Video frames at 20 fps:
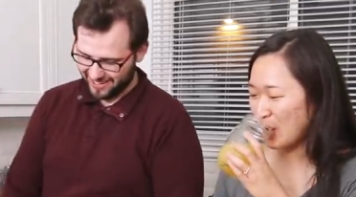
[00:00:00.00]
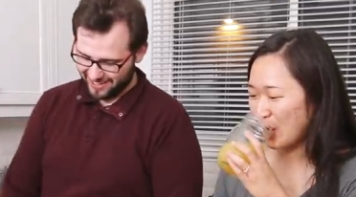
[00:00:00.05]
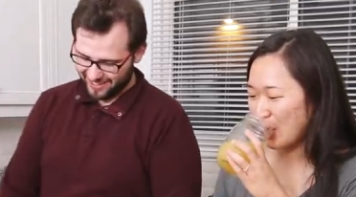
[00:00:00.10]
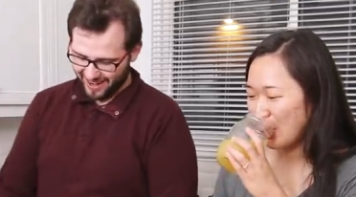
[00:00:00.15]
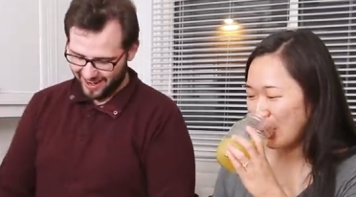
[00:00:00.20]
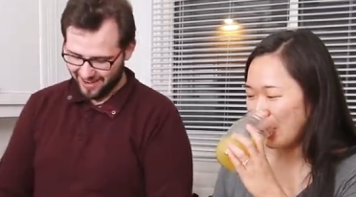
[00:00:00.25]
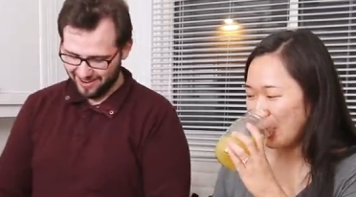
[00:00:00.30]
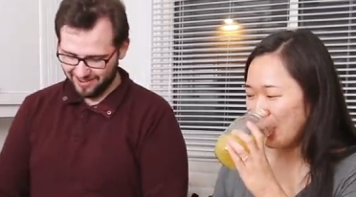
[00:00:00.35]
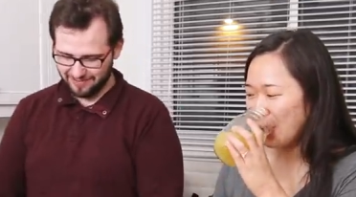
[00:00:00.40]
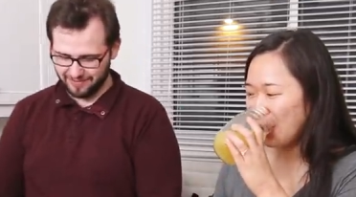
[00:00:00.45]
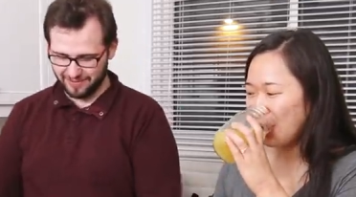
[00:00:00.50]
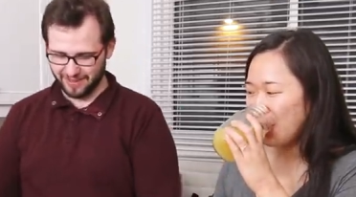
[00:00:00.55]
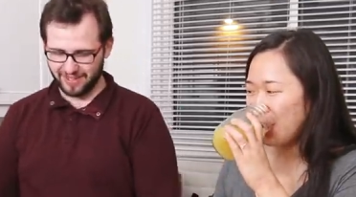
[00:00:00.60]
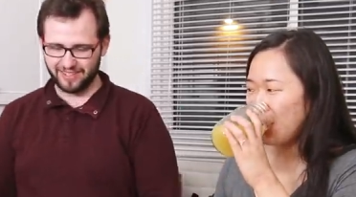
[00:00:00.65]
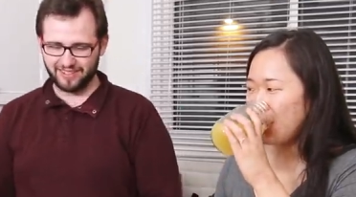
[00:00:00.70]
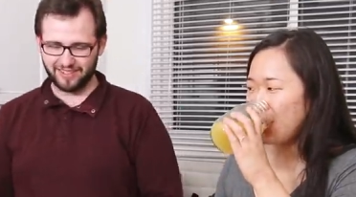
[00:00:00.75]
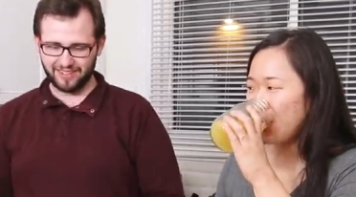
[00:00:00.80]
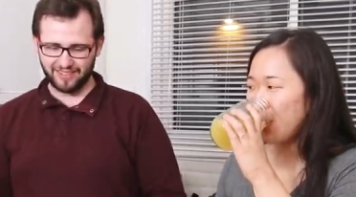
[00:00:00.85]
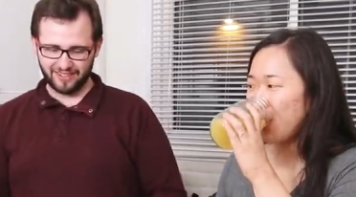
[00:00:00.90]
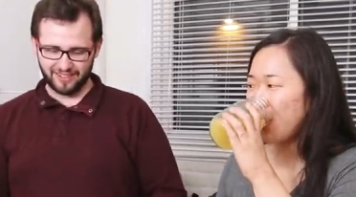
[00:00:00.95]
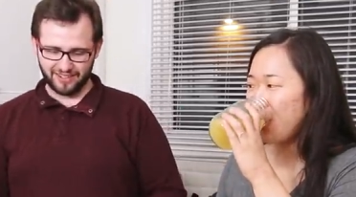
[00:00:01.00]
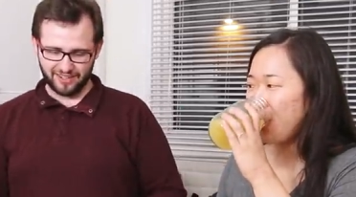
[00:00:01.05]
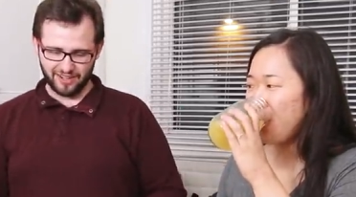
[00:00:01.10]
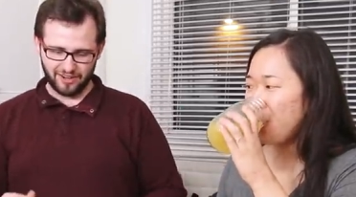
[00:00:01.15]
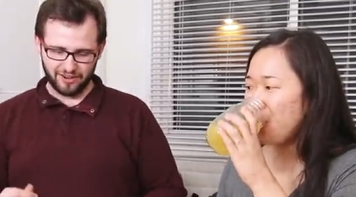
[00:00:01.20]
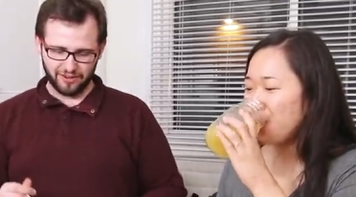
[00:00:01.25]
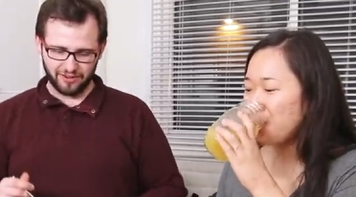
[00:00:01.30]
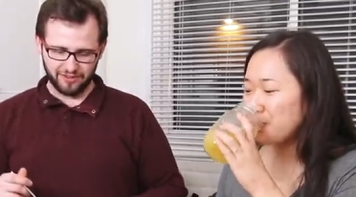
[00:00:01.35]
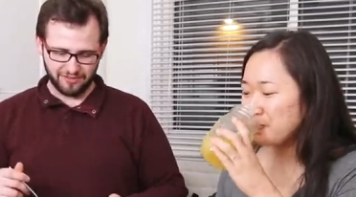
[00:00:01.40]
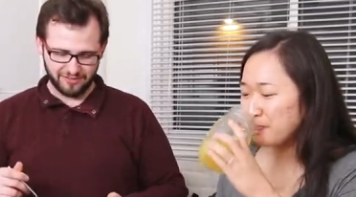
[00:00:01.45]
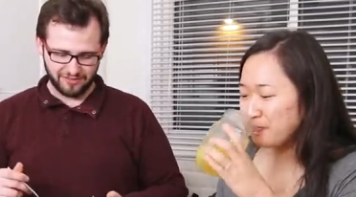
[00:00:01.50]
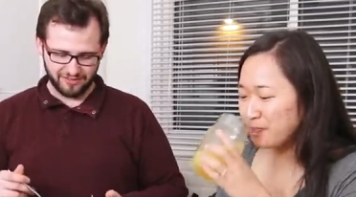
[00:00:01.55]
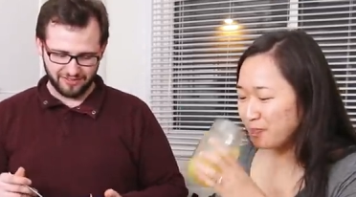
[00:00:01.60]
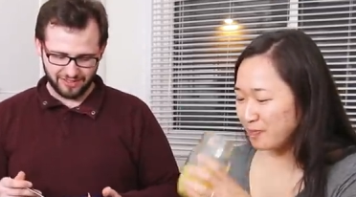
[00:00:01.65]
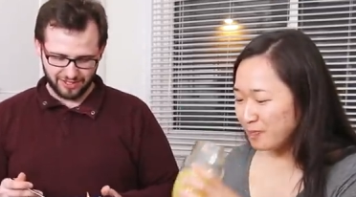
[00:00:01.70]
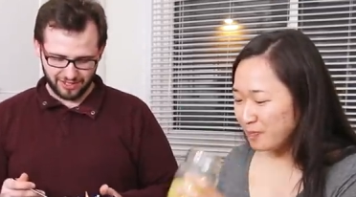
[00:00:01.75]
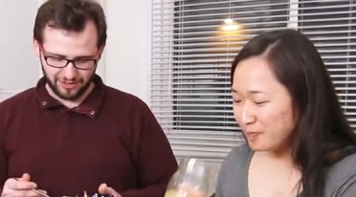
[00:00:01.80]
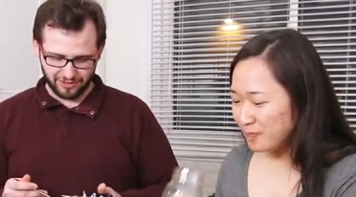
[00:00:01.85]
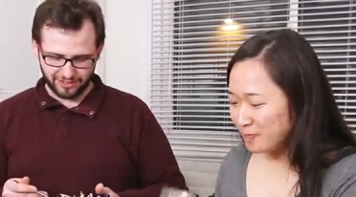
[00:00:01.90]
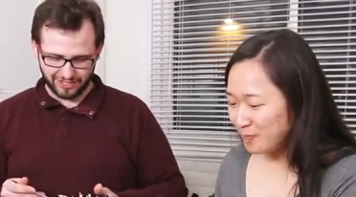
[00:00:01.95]
Speaker 1: it down, but no.
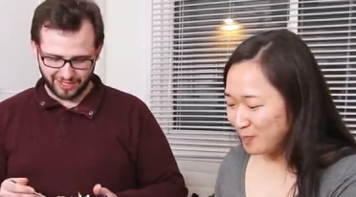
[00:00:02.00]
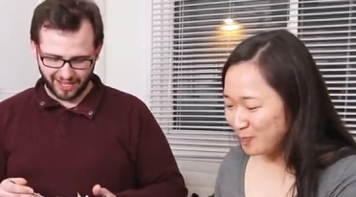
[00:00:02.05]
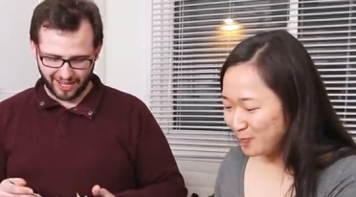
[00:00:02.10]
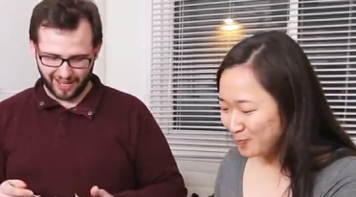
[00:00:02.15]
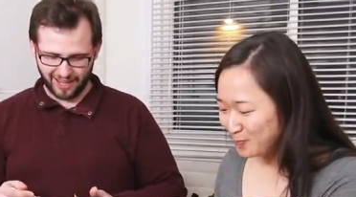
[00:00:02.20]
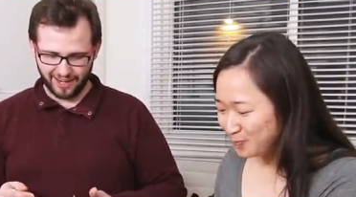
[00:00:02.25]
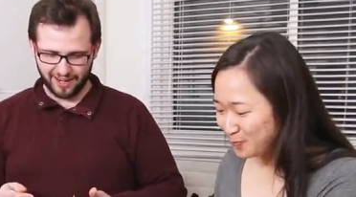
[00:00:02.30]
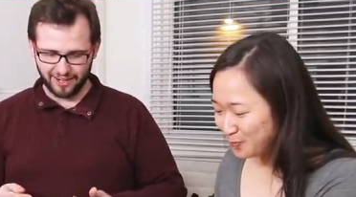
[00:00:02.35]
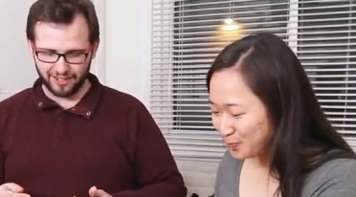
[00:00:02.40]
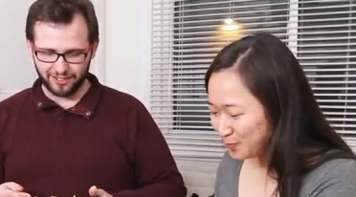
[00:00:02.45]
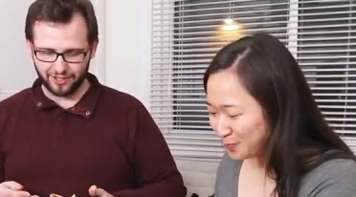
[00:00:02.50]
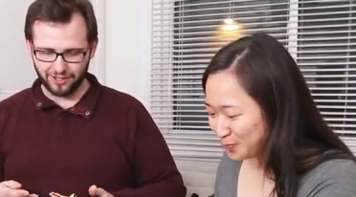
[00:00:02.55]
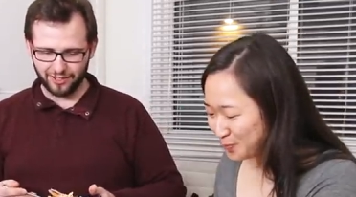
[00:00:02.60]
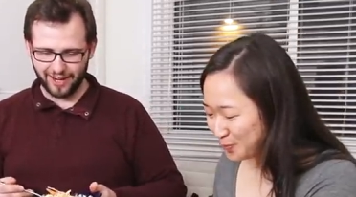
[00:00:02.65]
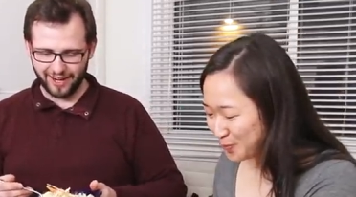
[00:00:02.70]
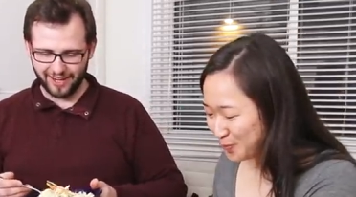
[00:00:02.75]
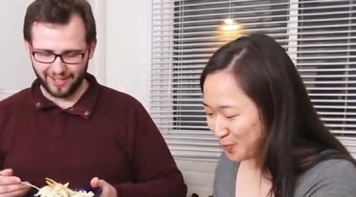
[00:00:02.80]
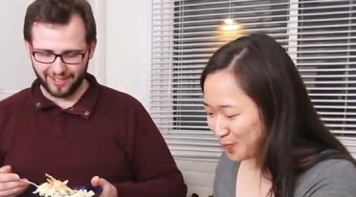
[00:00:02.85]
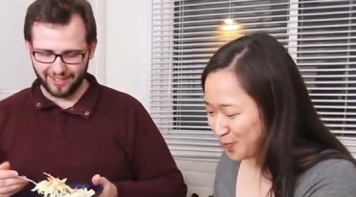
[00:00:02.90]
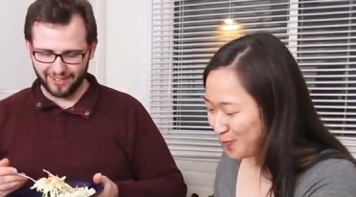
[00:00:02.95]
You Canada dried